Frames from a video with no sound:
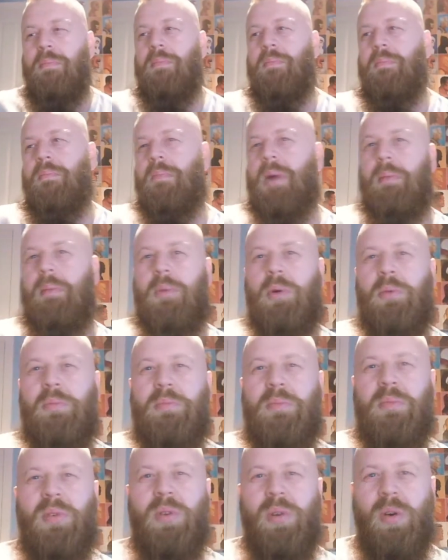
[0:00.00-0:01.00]
my
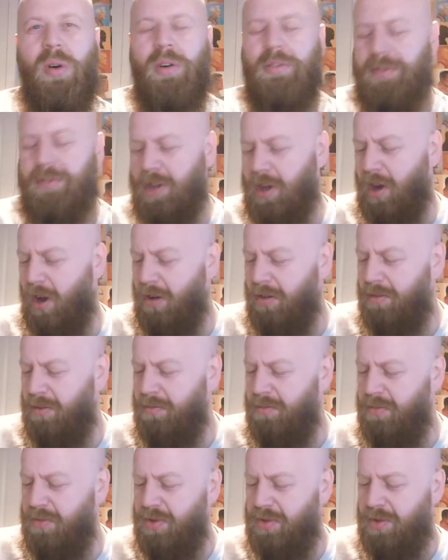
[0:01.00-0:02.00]
mum loved
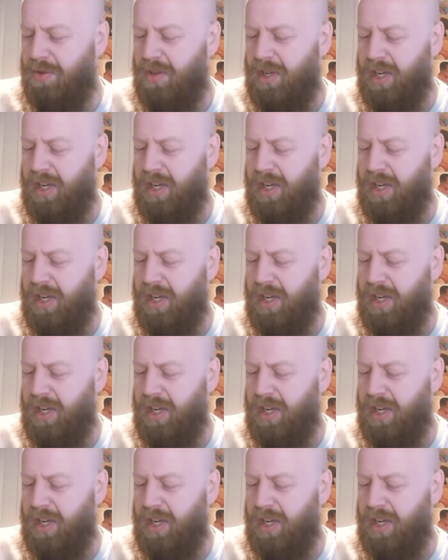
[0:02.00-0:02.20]
Columns,